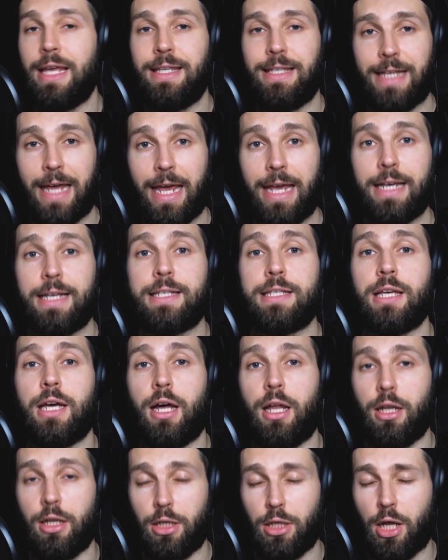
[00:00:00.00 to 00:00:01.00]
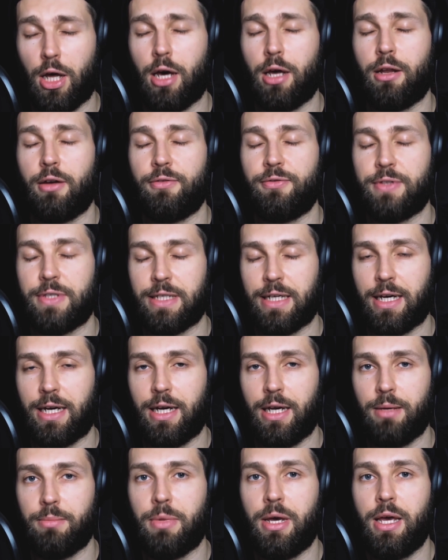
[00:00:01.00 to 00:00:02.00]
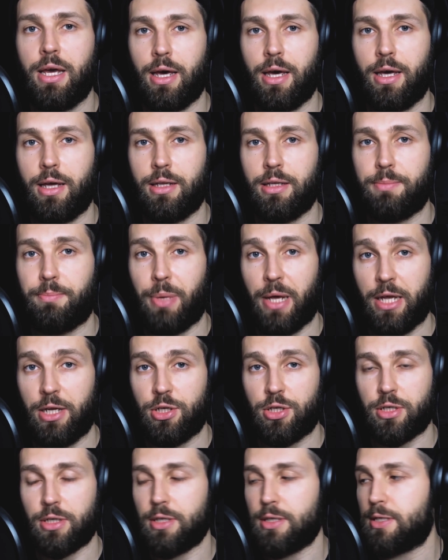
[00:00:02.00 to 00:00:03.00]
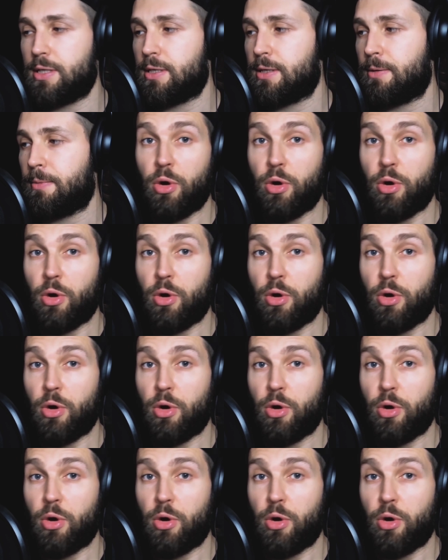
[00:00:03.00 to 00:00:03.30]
takes a lot of time and patience.